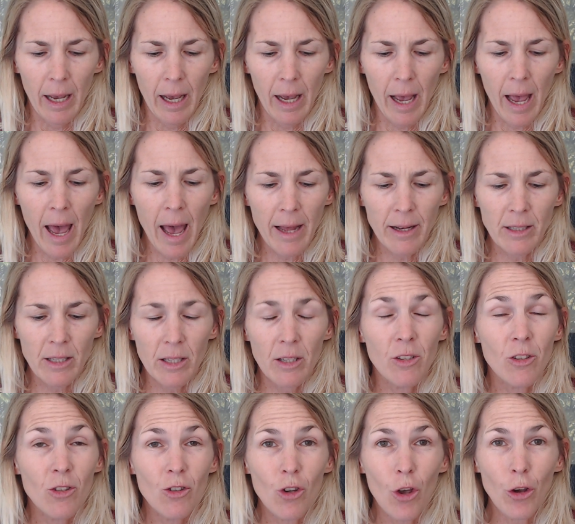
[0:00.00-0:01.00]
And
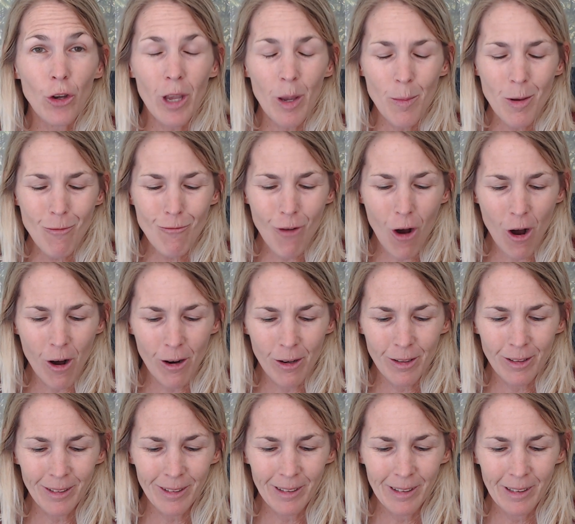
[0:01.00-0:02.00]
don't get me
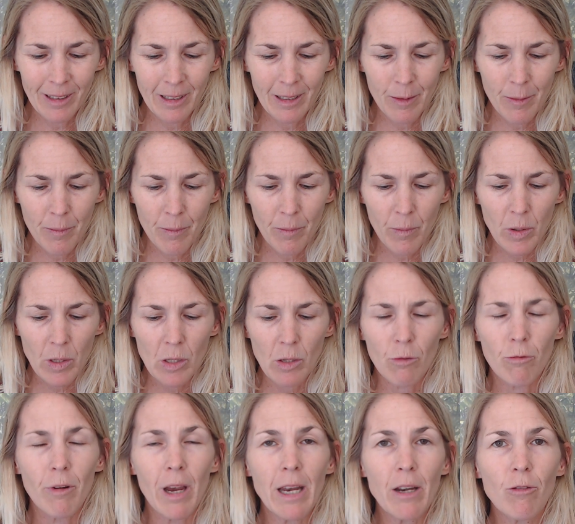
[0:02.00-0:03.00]
wrong,
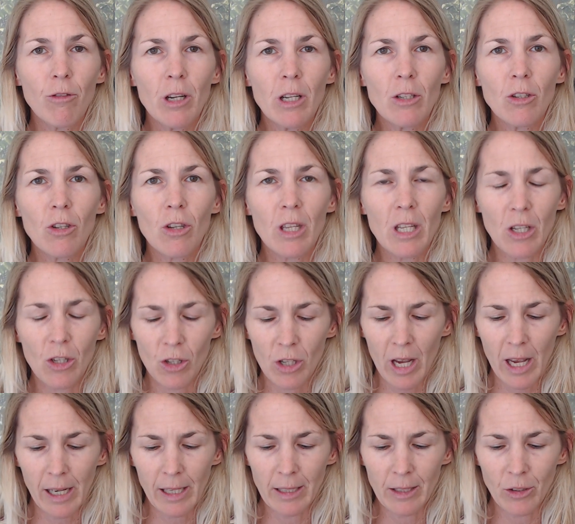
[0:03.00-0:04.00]
surrendering to these
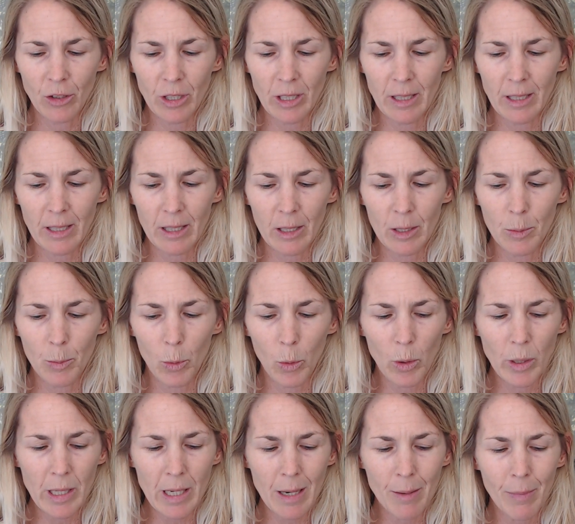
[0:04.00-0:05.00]
challenges has brought
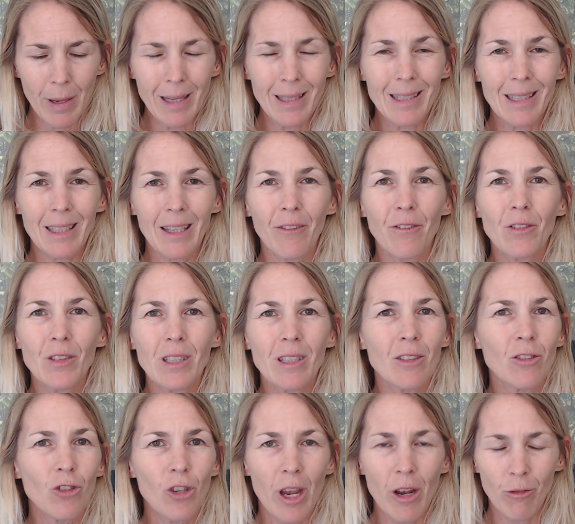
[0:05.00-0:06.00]
immense gifts in
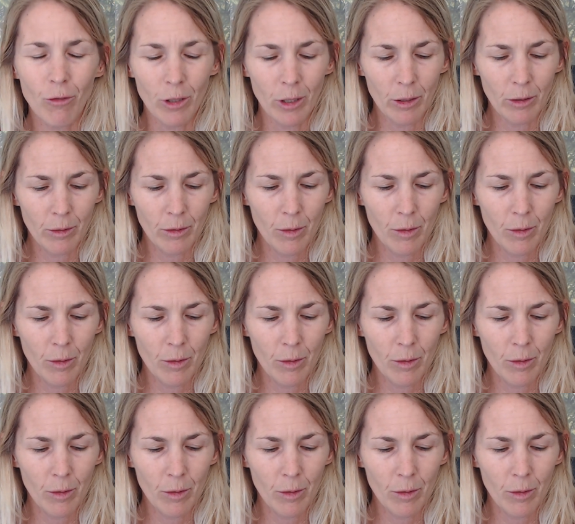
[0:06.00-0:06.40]
general.